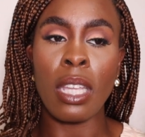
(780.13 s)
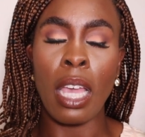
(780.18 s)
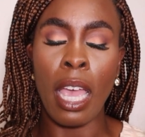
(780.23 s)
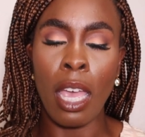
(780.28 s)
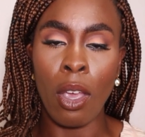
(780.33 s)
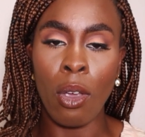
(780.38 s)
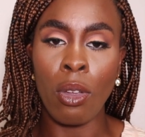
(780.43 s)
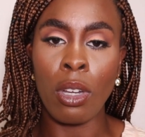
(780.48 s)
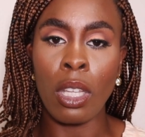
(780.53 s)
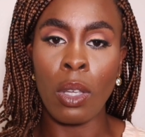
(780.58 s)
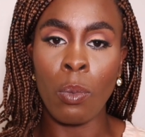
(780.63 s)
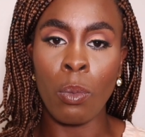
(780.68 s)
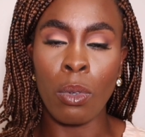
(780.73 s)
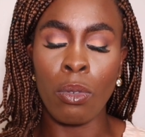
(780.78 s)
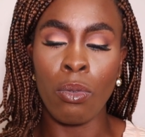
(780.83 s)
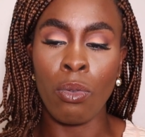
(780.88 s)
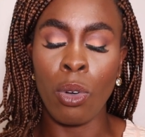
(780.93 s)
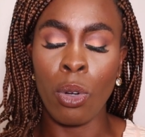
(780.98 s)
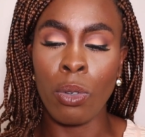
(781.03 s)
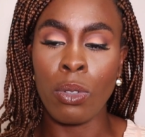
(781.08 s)
I only
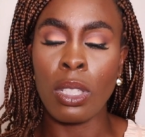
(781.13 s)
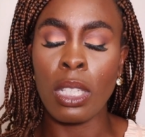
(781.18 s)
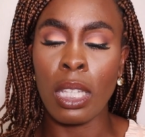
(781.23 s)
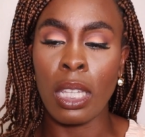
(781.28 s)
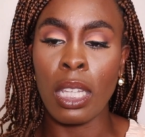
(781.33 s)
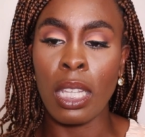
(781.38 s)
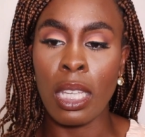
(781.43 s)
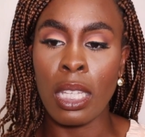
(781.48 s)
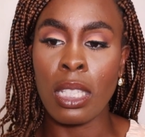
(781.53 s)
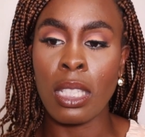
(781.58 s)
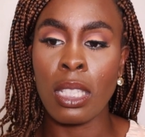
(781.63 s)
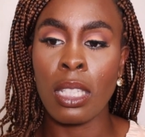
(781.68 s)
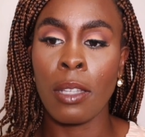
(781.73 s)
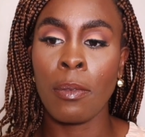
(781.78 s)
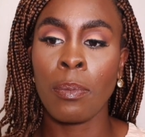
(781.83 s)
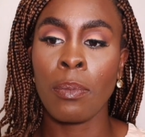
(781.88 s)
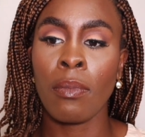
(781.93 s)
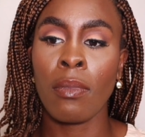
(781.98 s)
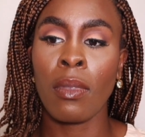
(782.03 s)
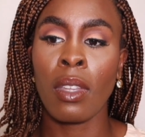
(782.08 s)
want roles in this,
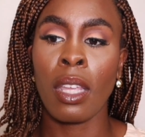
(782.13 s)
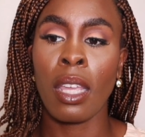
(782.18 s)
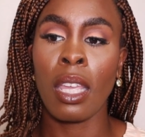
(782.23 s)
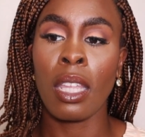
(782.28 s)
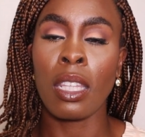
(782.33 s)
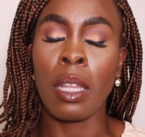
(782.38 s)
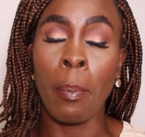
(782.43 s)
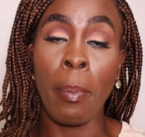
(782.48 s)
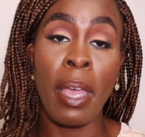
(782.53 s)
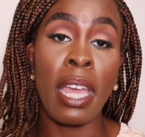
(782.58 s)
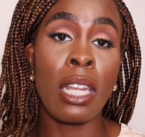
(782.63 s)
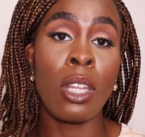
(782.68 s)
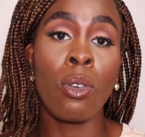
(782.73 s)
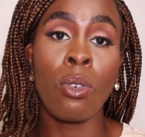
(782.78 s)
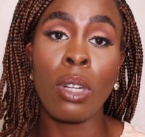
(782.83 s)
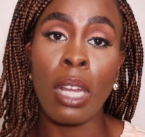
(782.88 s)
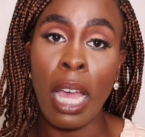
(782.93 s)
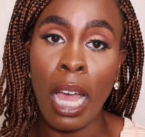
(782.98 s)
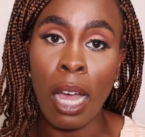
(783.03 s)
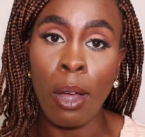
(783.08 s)
depending on
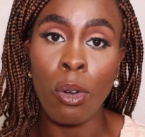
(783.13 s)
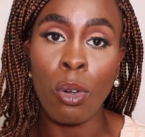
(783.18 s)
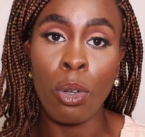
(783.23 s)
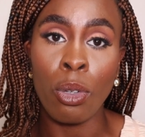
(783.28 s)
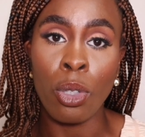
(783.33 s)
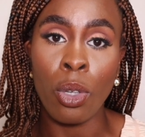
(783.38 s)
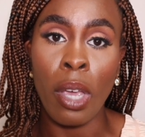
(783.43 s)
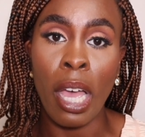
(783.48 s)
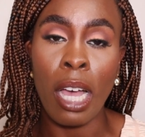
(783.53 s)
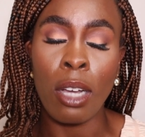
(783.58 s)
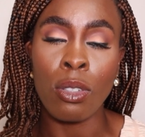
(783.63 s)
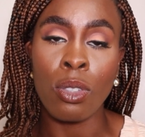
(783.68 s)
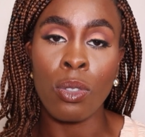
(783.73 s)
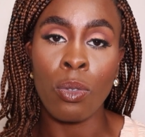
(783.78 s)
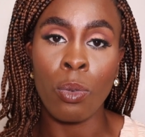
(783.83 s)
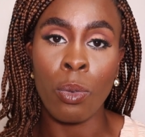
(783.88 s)
how long you're out of